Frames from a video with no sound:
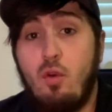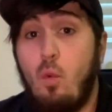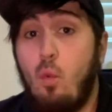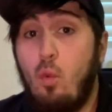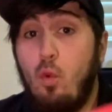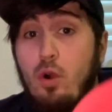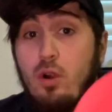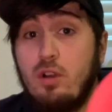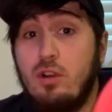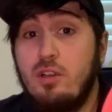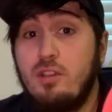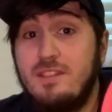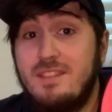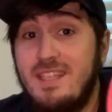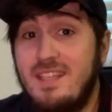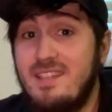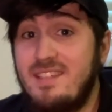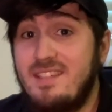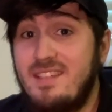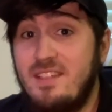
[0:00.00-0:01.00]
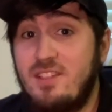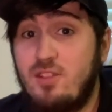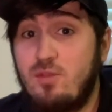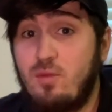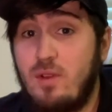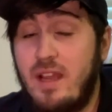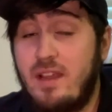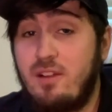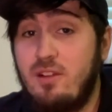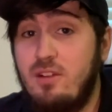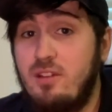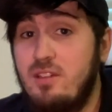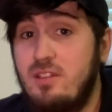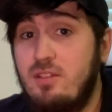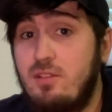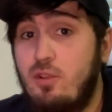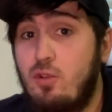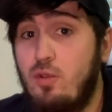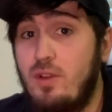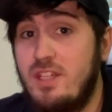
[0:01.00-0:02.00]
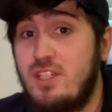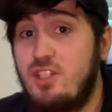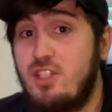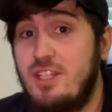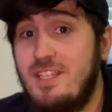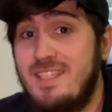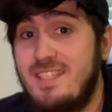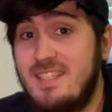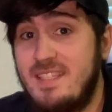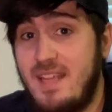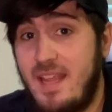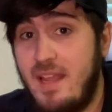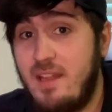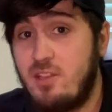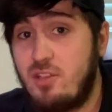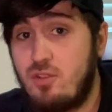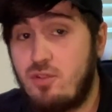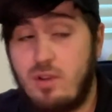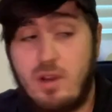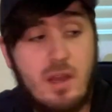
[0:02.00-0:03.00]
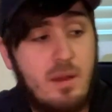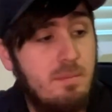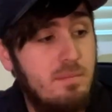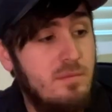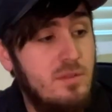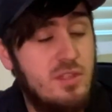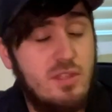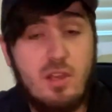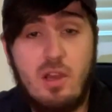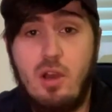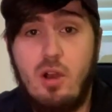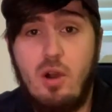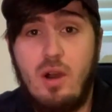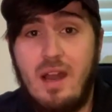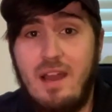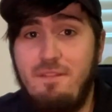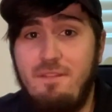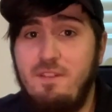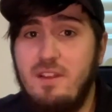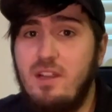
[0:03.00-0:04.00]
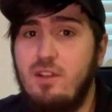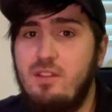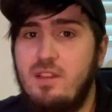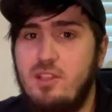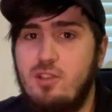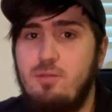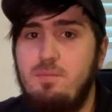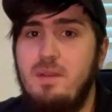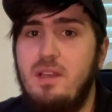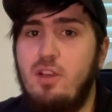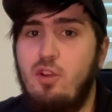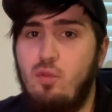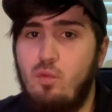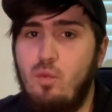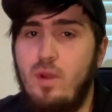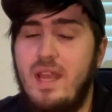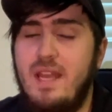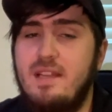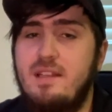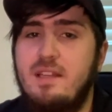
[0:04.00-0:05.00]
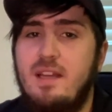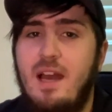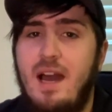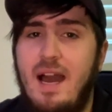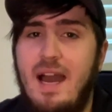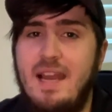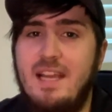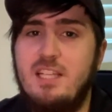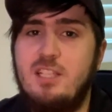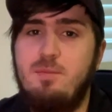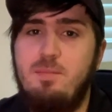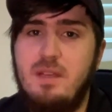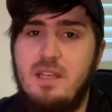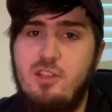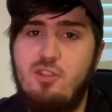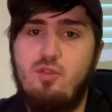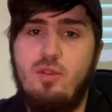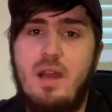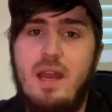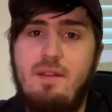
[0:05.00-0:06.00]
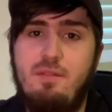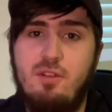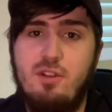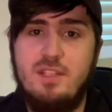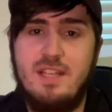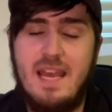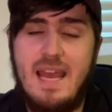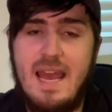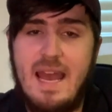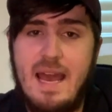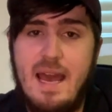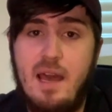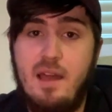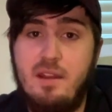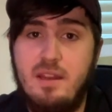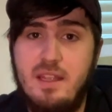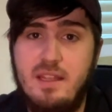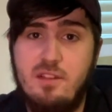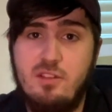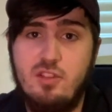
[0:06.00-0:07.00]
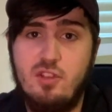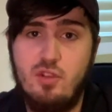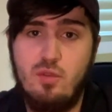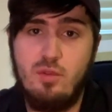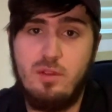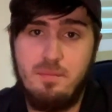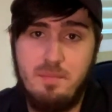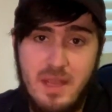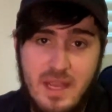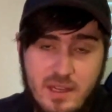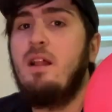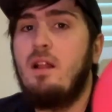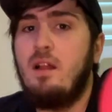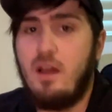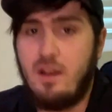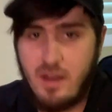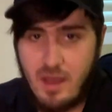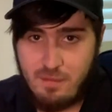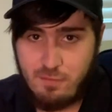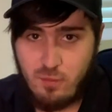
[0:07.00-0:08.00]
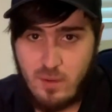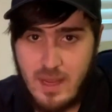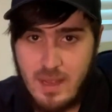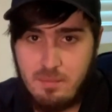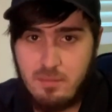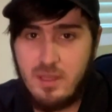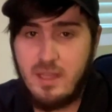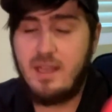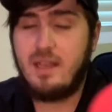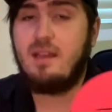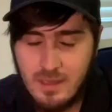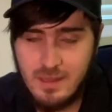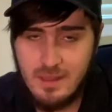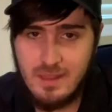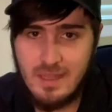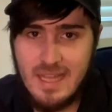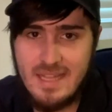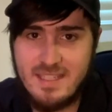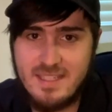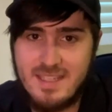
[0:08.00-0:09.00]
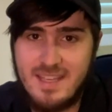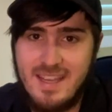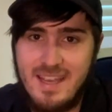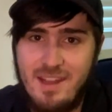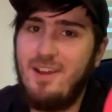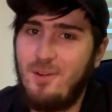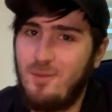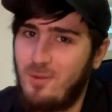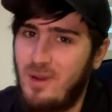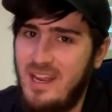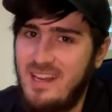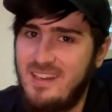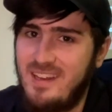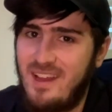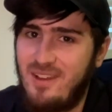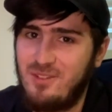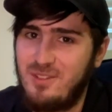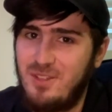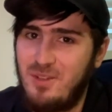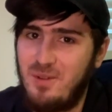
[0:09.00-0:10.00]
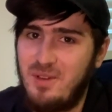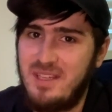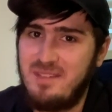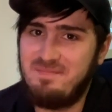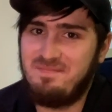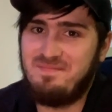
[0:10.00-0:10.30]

world distance record, Christian Sandström. So I figured this would be a great high-speed driver to add into the mix. Enough rambling, let's get right down to it.